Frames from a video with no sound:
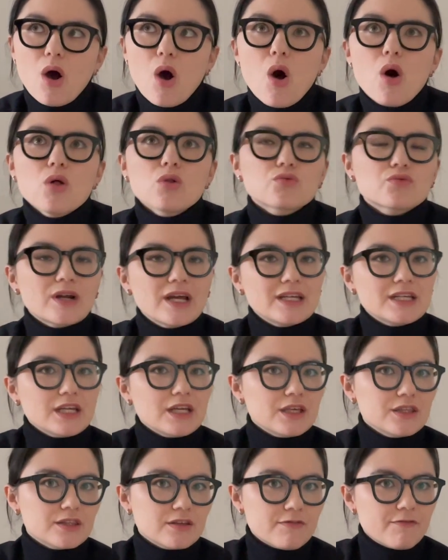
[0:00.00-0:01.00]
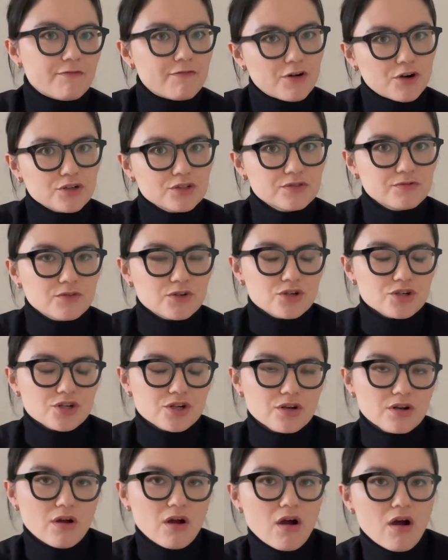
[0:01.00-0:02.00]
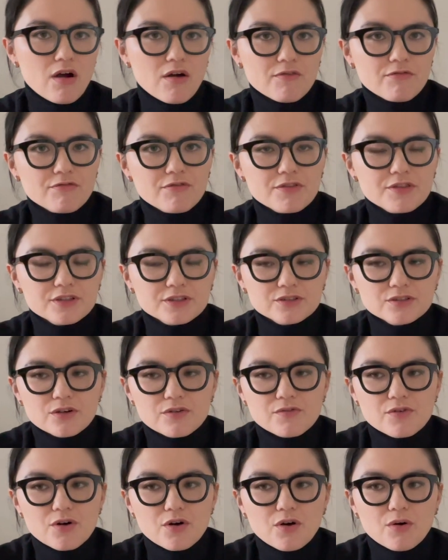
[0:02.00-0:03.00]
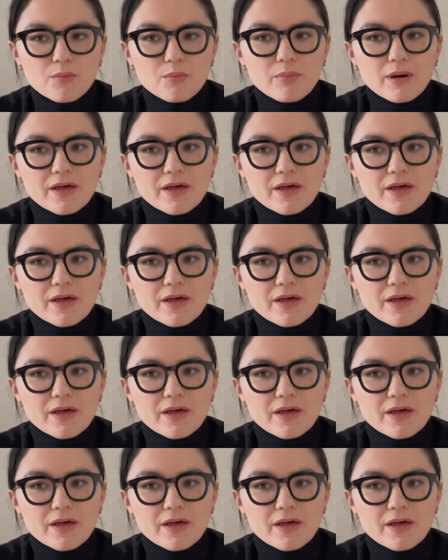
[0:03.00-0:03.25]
already in the first version of this novel,